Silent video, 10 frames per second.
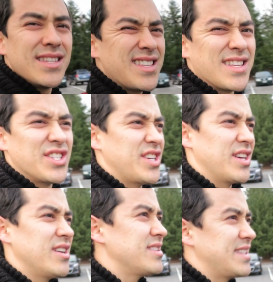Just a
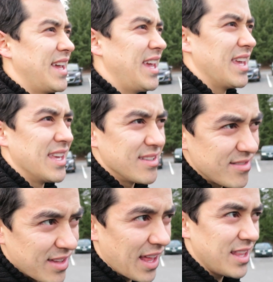chill day.
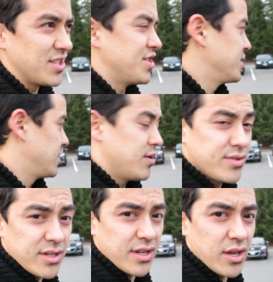Hella chill. I
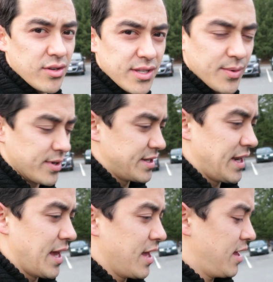was gonna go somewhere
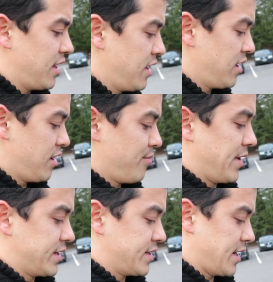today,
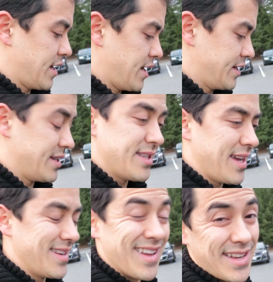but uh, I
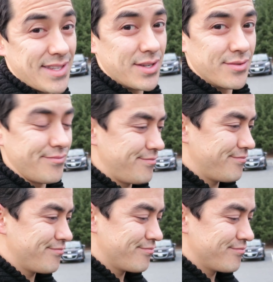decided not to.
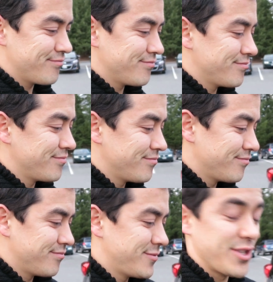
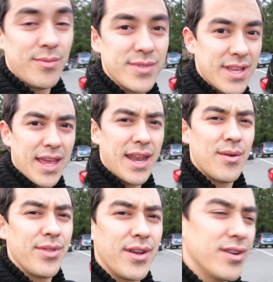So I'm just hanging
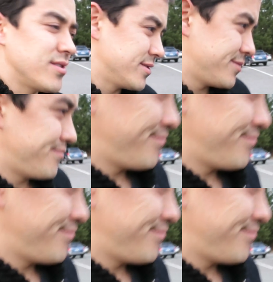out with the girls.